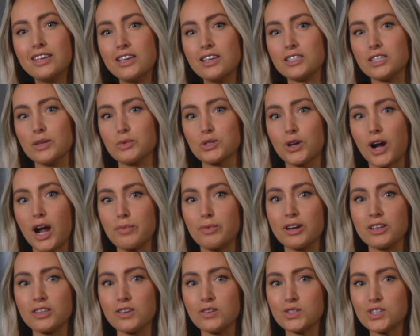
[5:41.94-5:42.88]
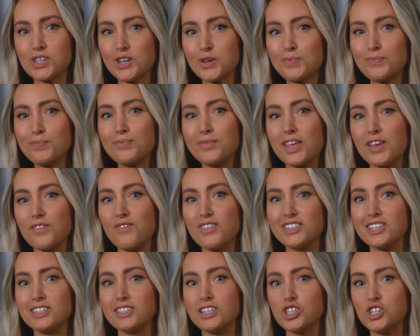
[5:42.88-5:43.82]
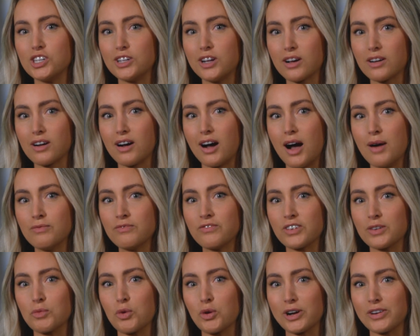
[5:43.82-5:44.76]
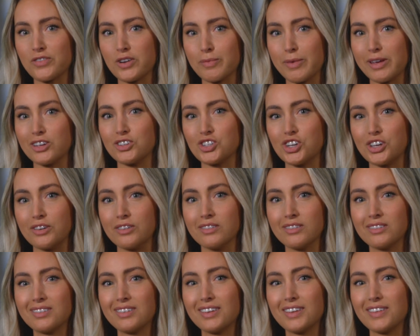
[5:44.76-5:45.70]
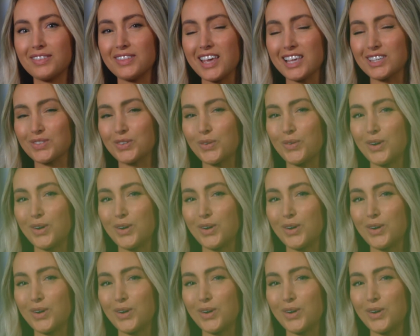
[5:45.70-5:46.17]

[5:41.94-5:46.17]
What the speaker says: Subscribe on YouTube and visit digi.com for more information. Thanks for